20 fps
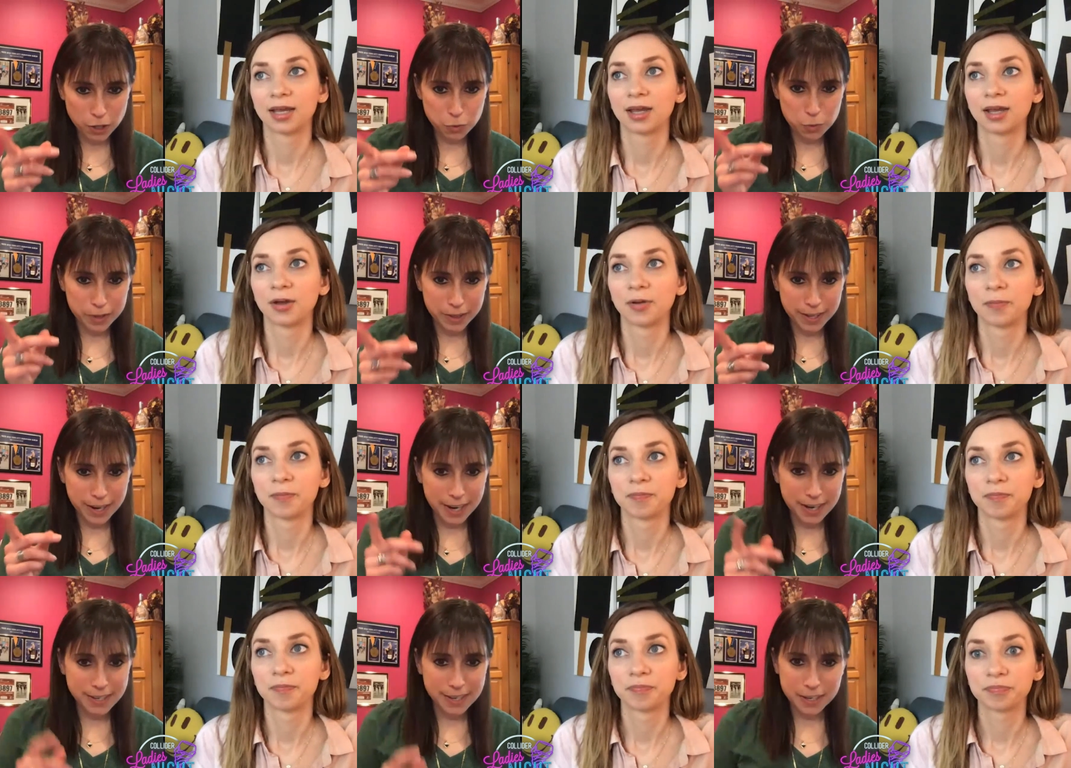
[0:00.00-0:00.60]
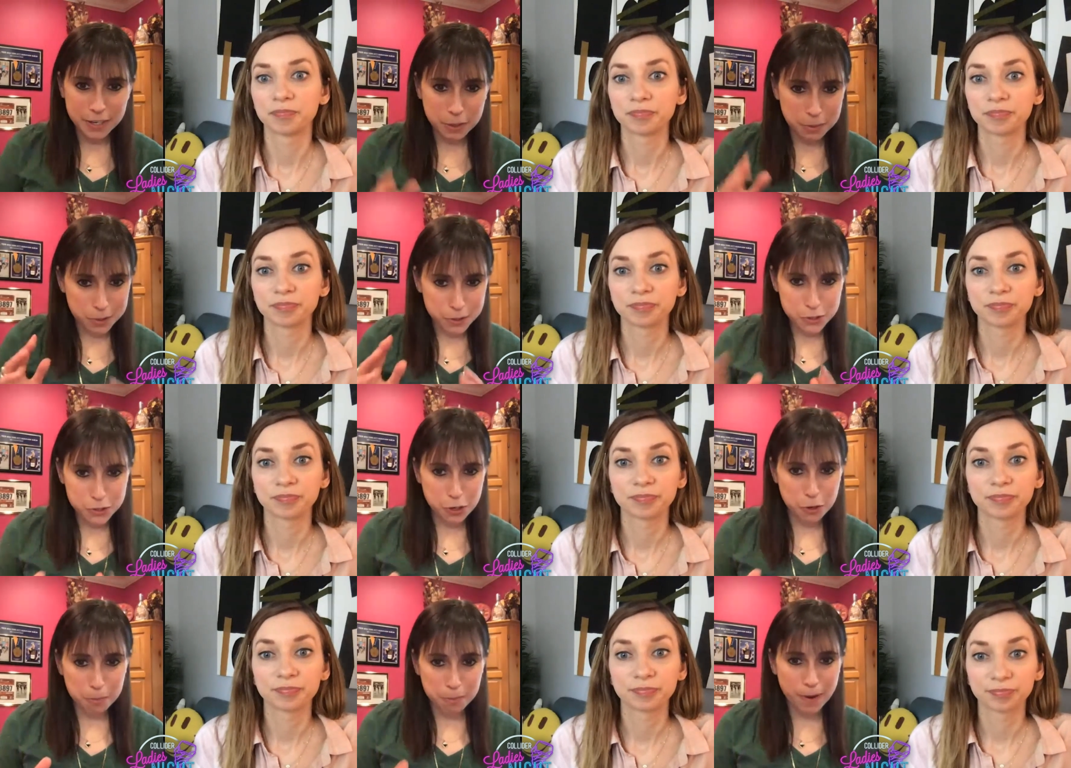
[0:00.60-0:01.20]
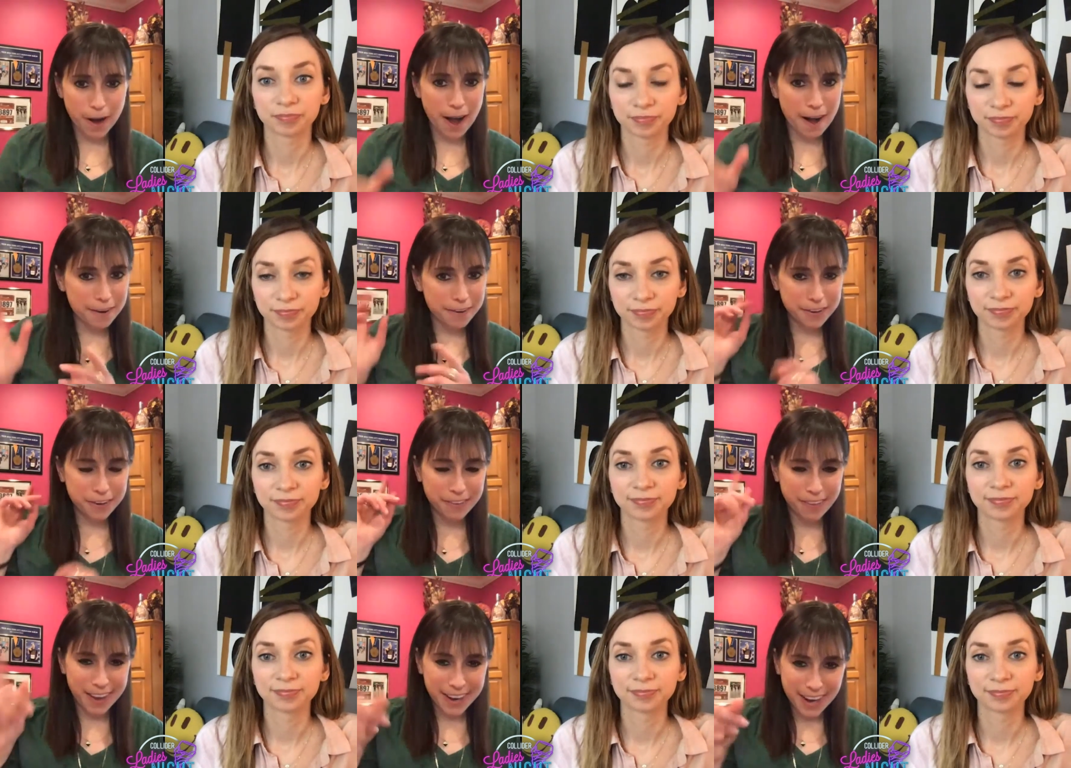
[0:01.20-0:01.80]
Speaker 1: watch what they did, you were so
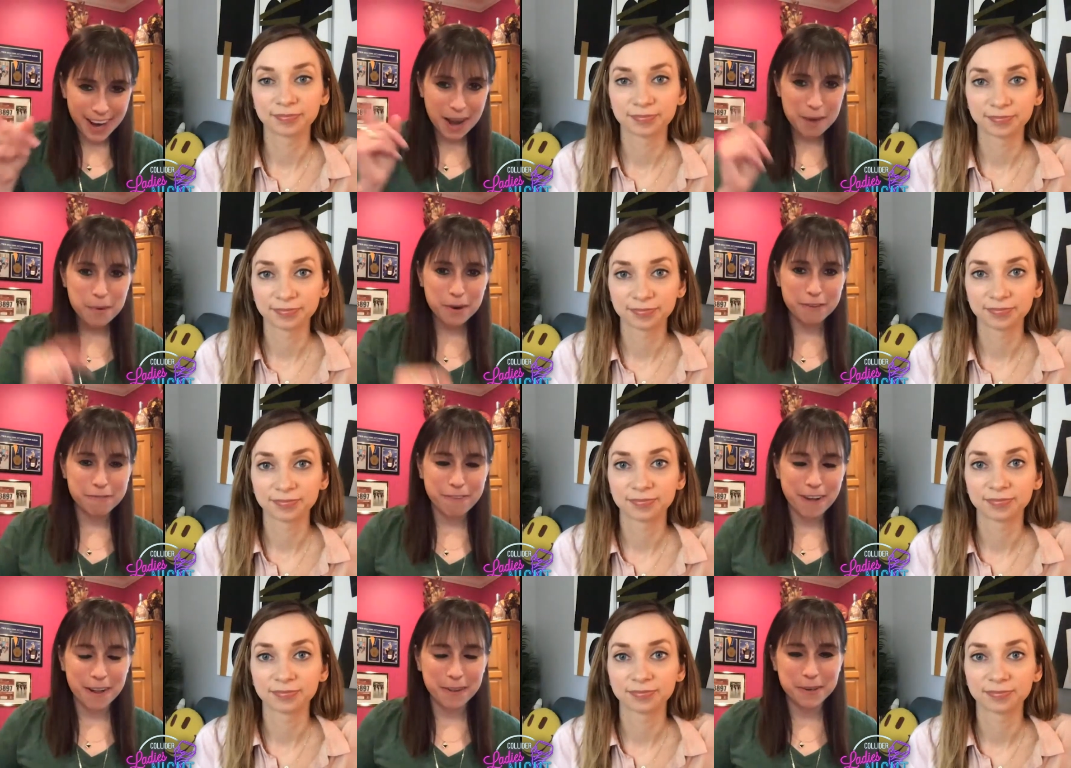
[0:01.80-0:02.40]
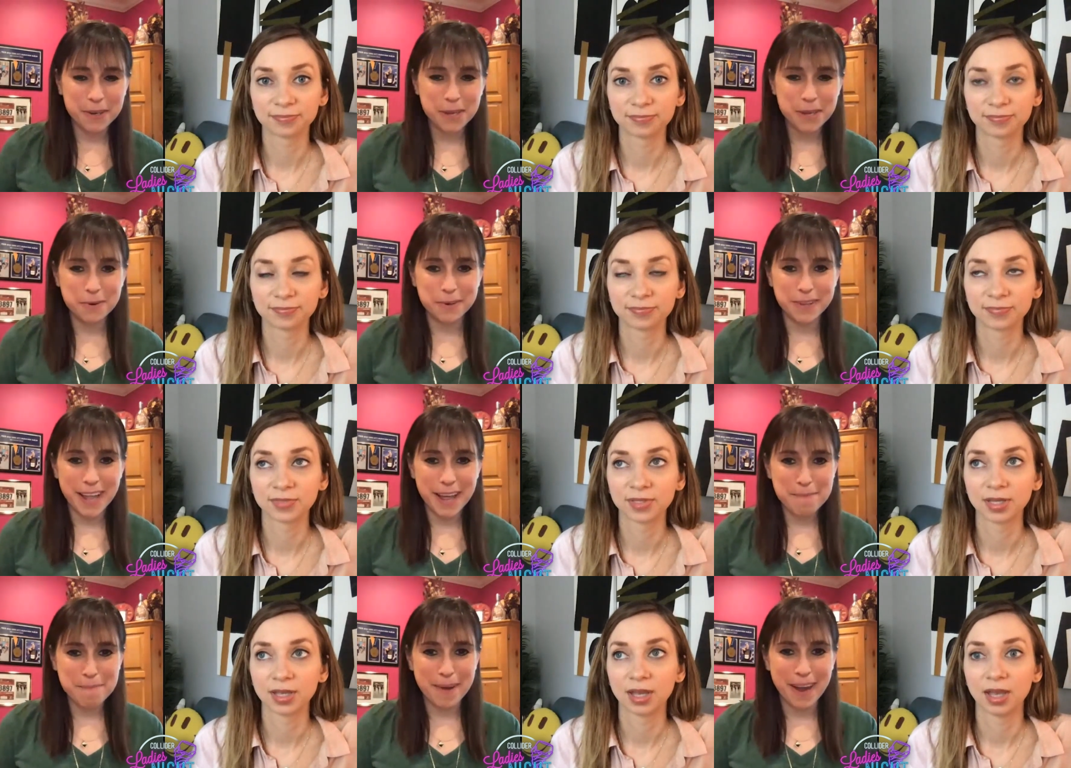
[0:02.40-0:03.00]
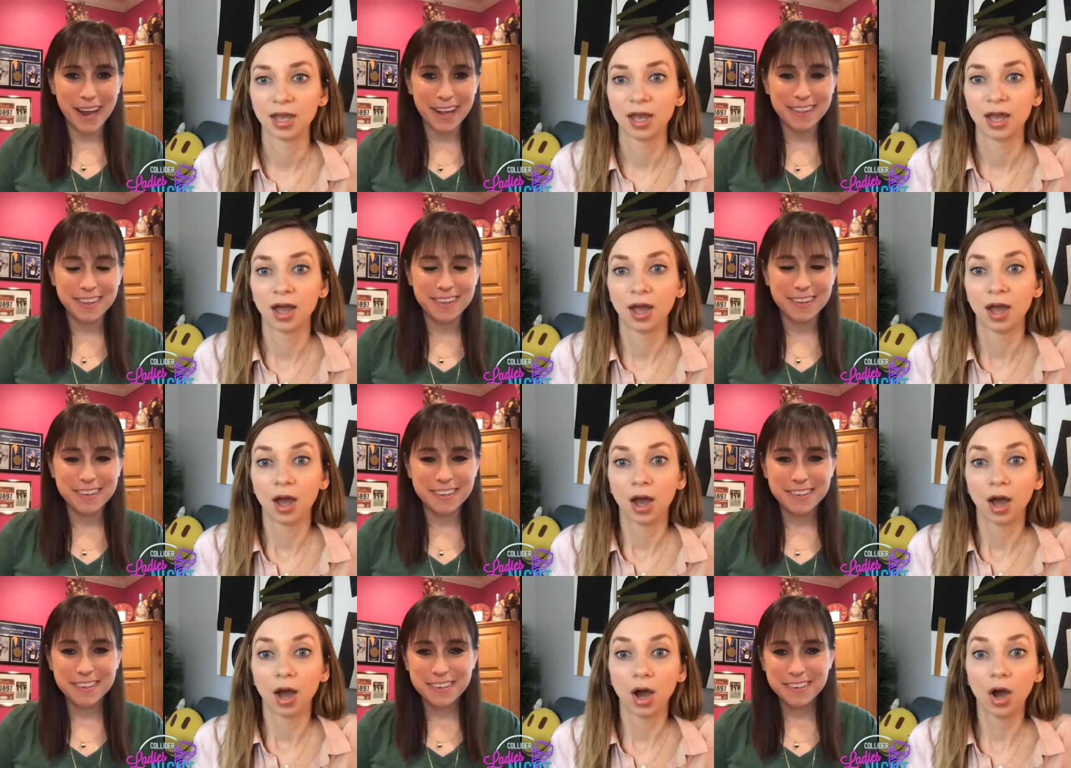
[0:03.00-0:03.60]
proud, and you're like, I want to follow you in that
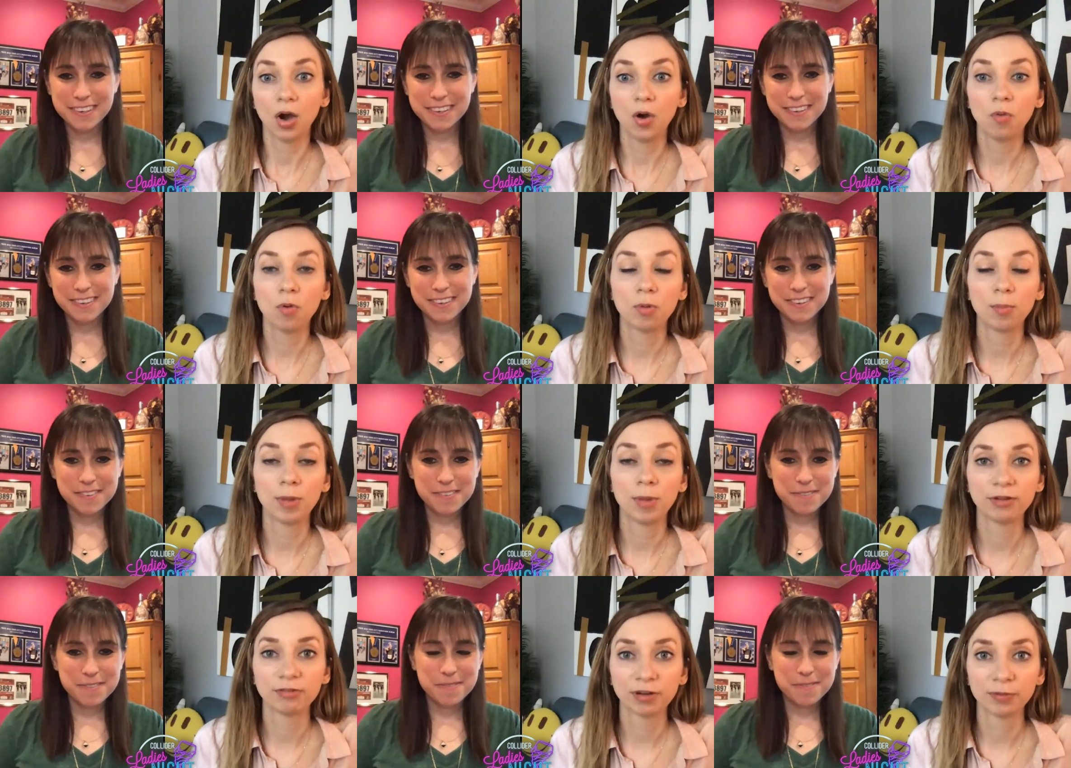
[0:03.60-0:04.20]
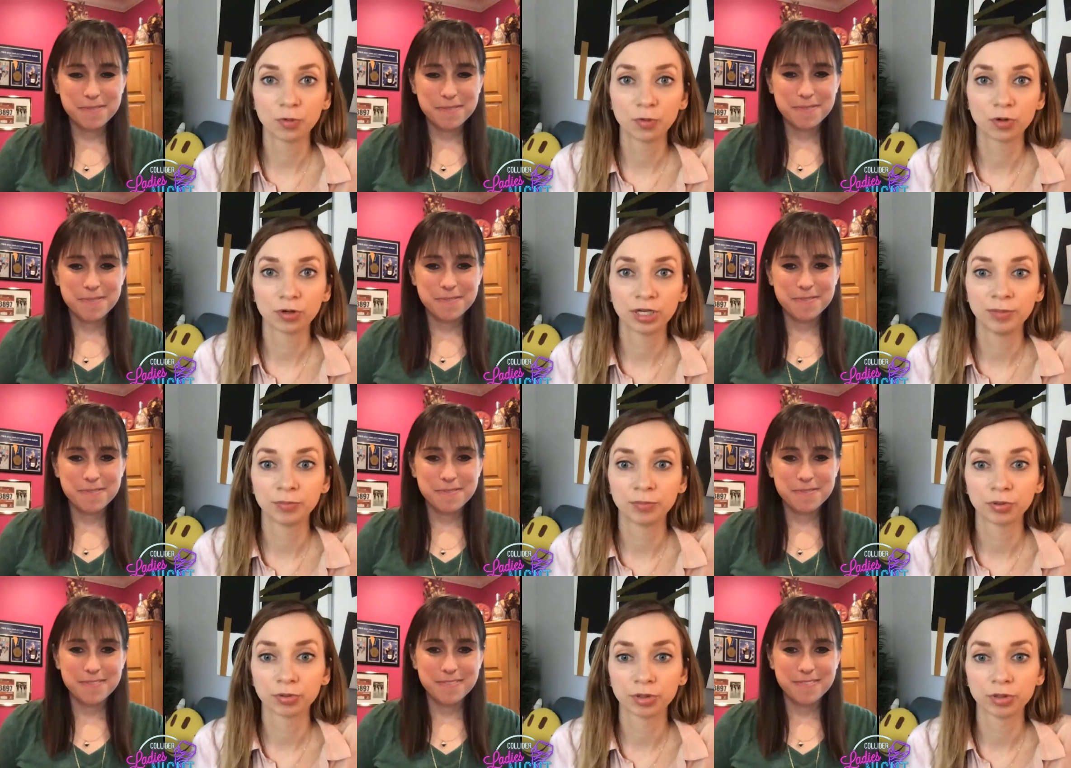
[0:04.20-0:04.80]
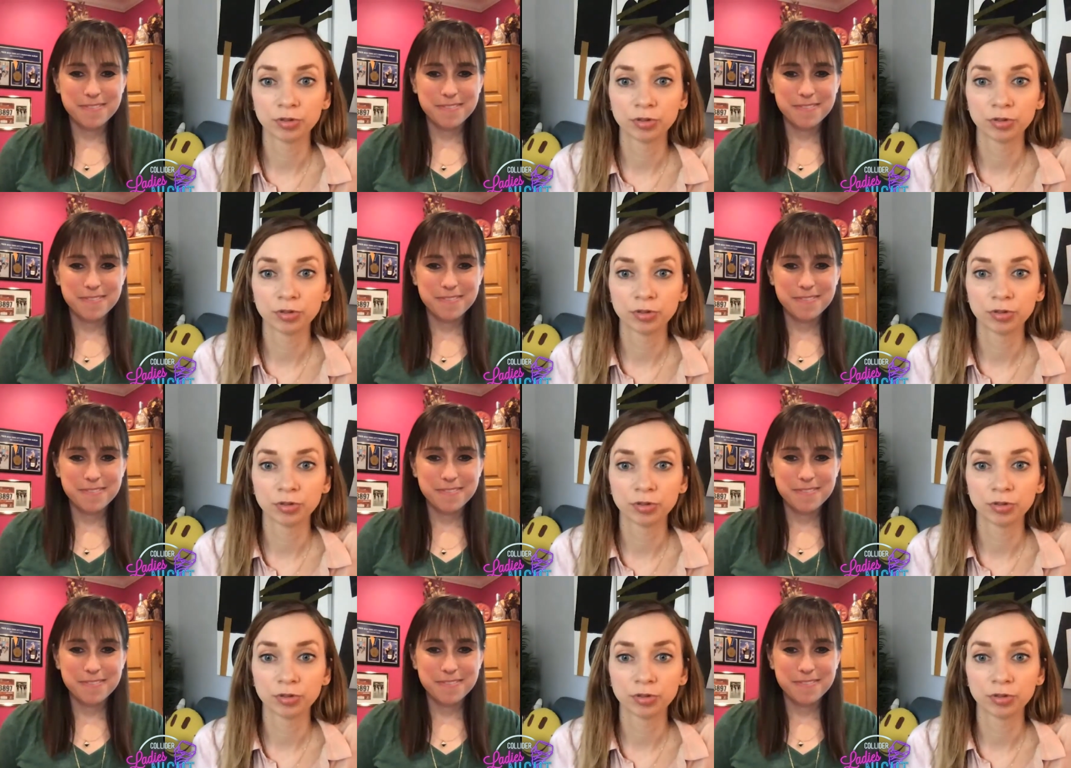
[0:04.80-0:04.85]
path?
Speaker 2: Oh, my friend Maureen